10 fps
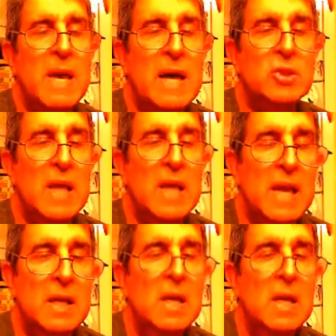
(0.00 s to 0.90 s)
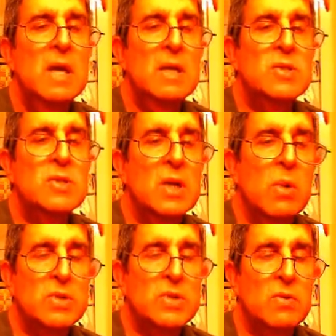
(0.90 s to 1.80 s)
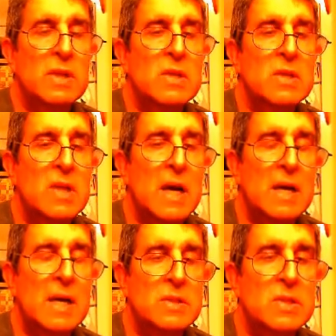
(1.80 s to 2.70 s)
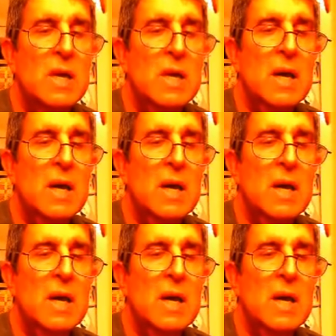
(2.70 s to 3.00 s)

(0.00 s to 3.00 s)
may actually aid in sequestering these ions